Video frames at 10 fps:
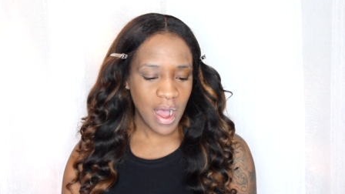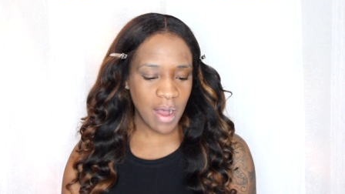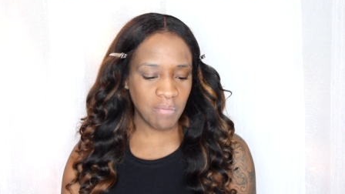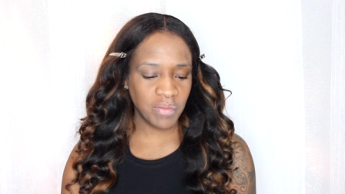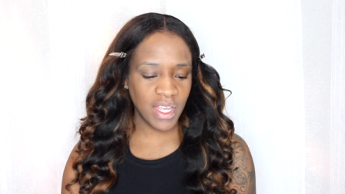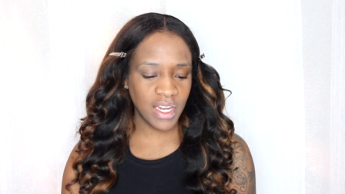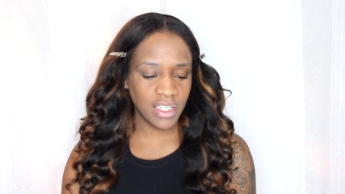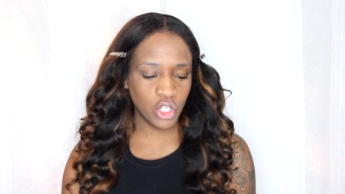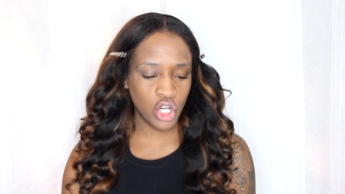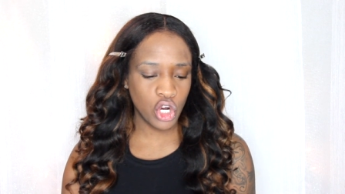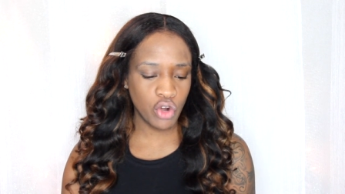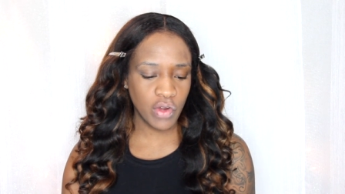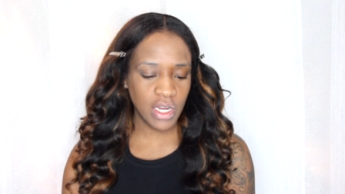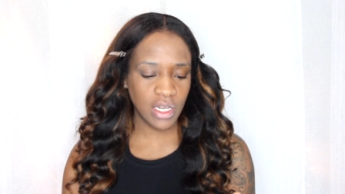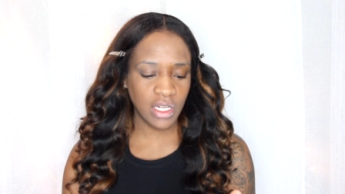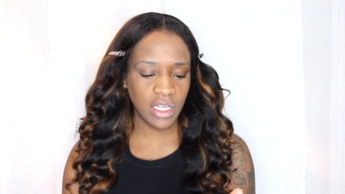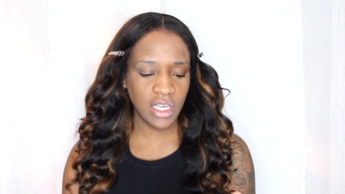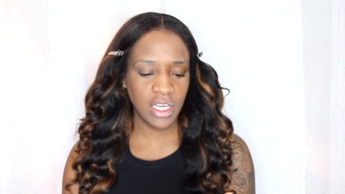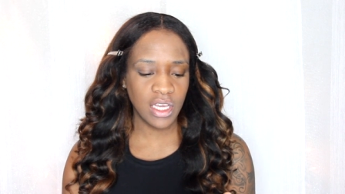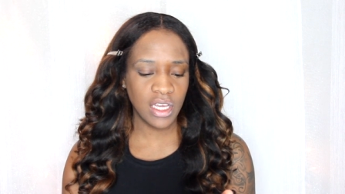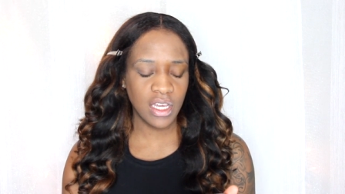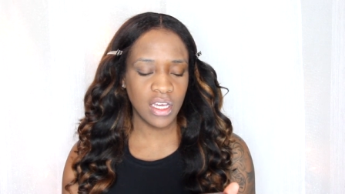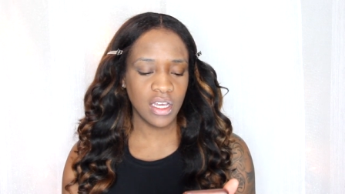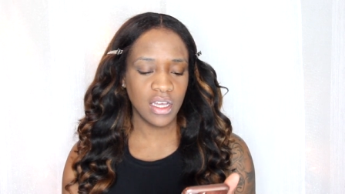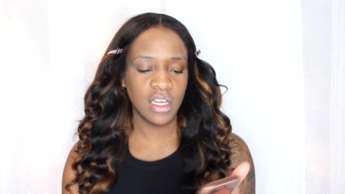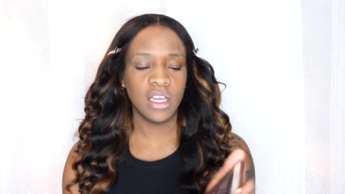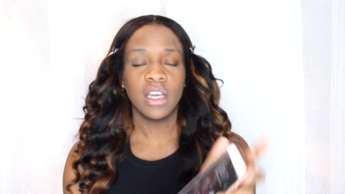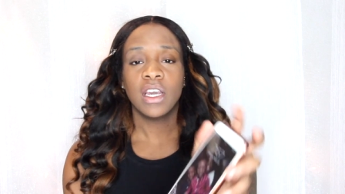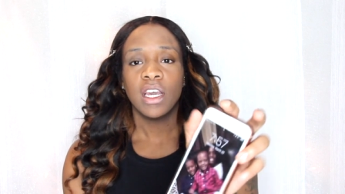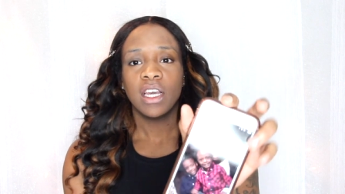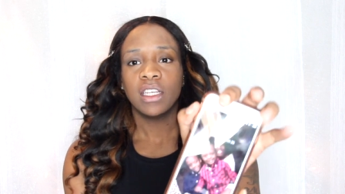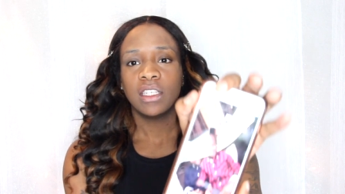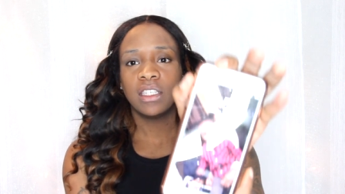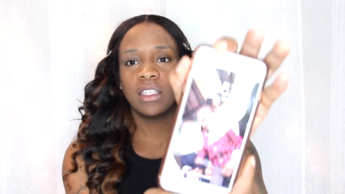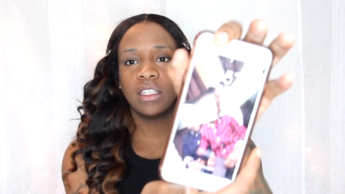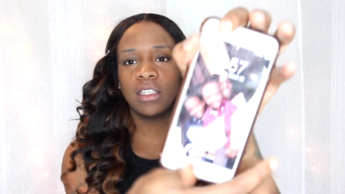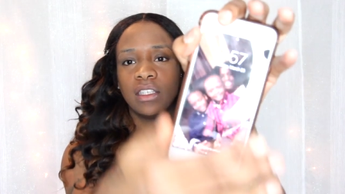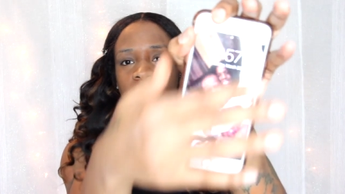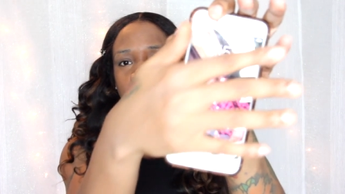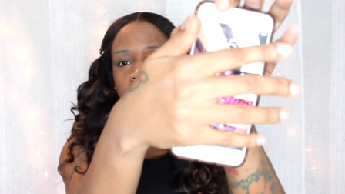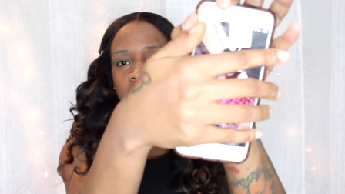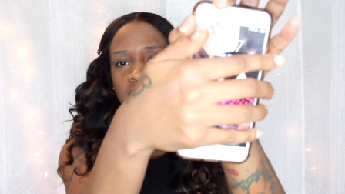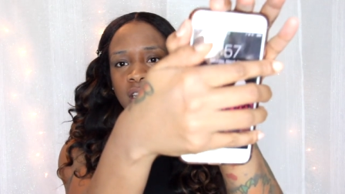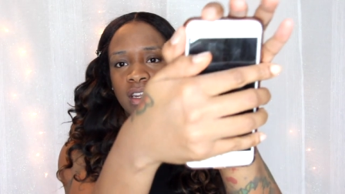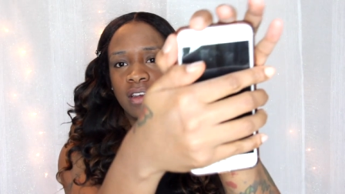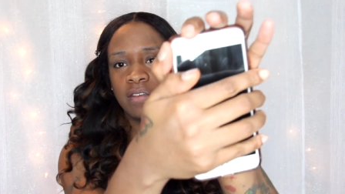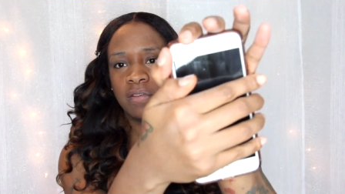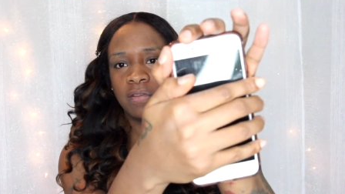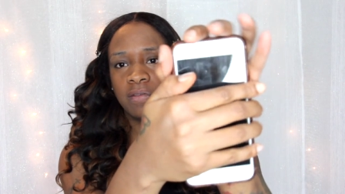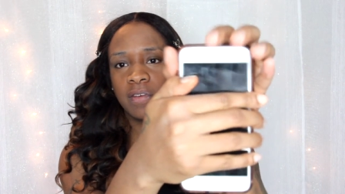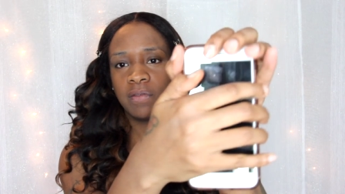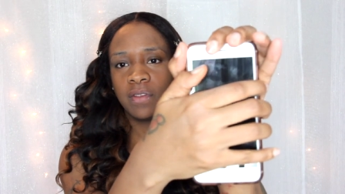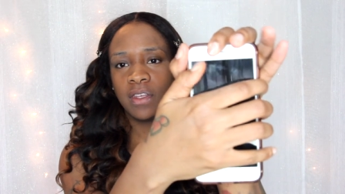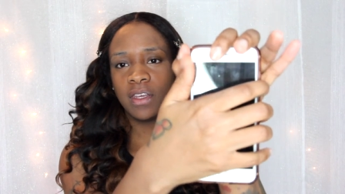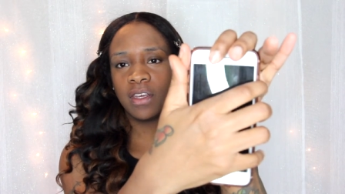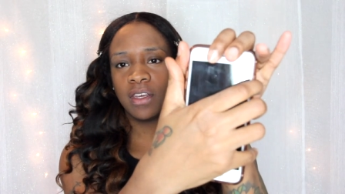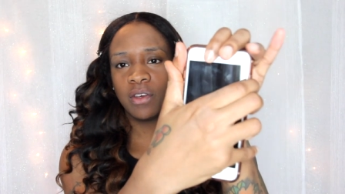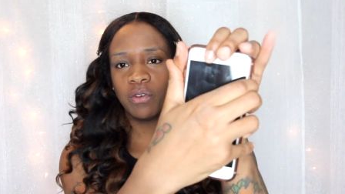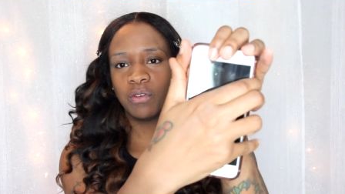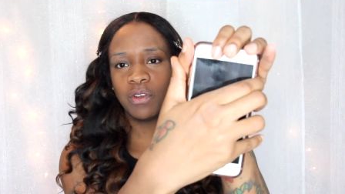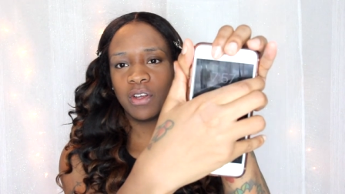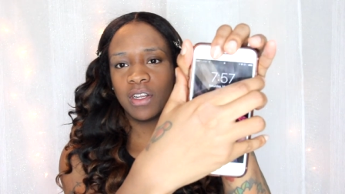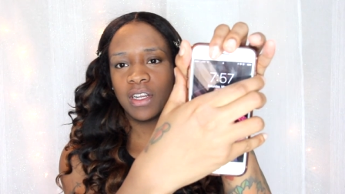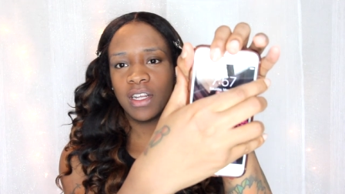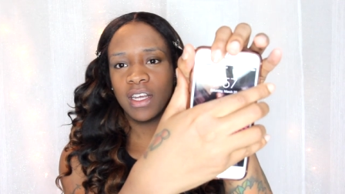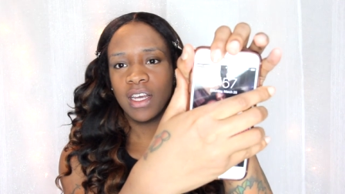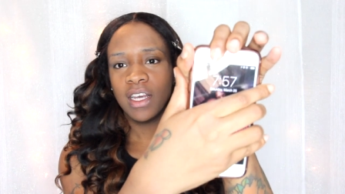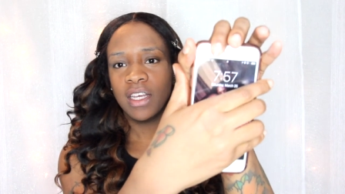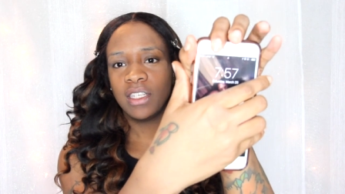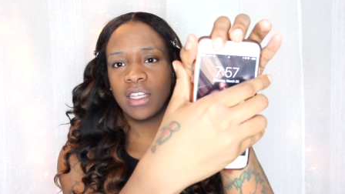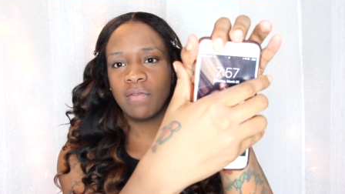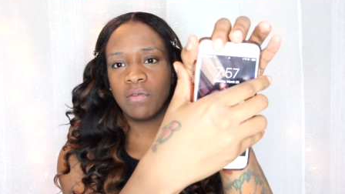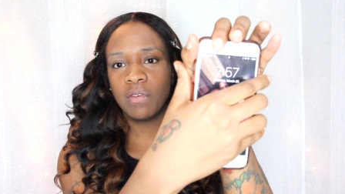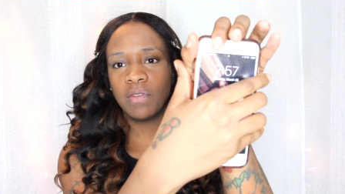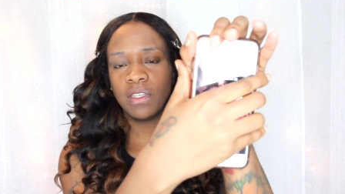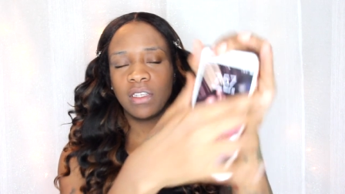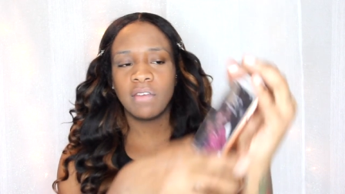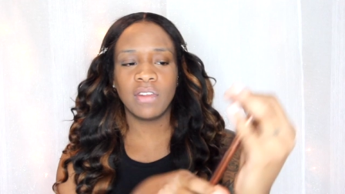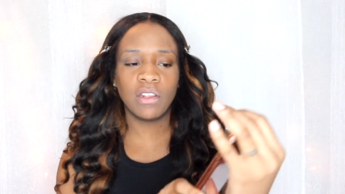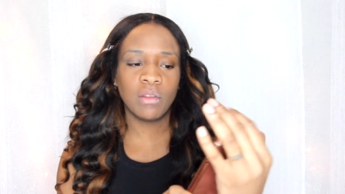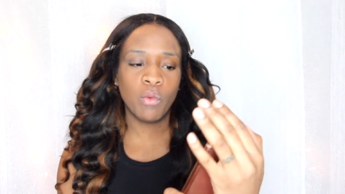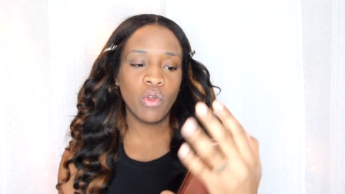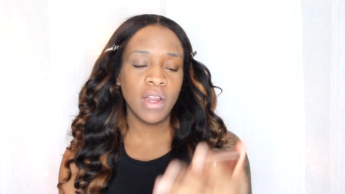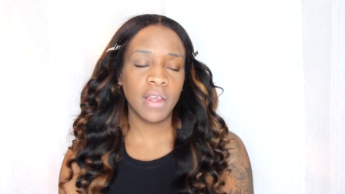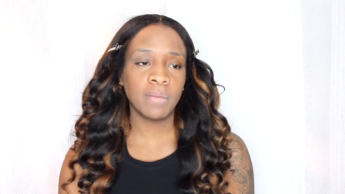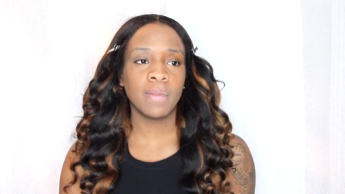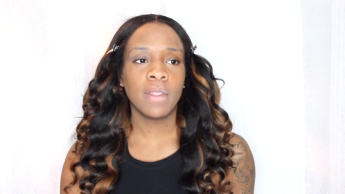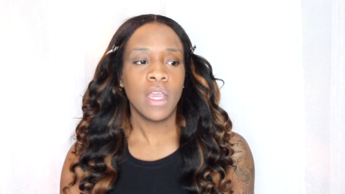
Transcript: Um, it is currently 7.50, hold on, 7.57 in the morning.